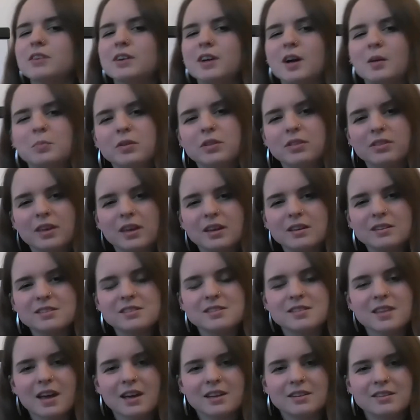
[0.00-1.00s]
couple things
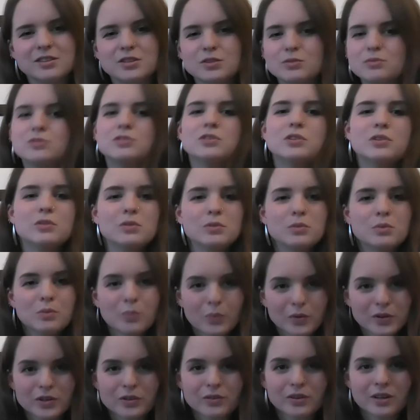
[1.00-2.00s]
that you do
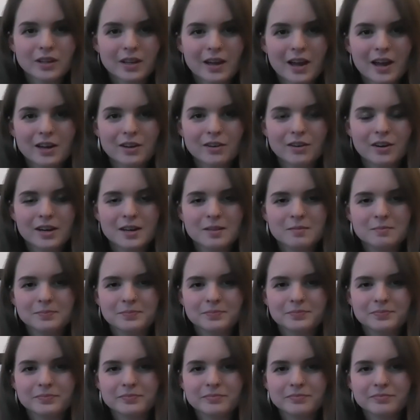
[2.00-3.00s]
when you're really angry.
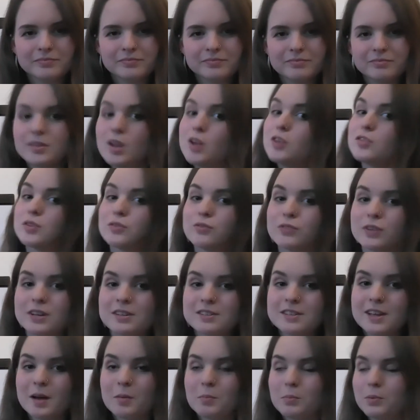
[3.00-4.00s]
So for
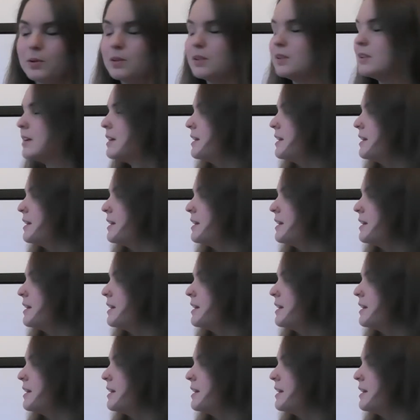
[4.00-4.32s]
example,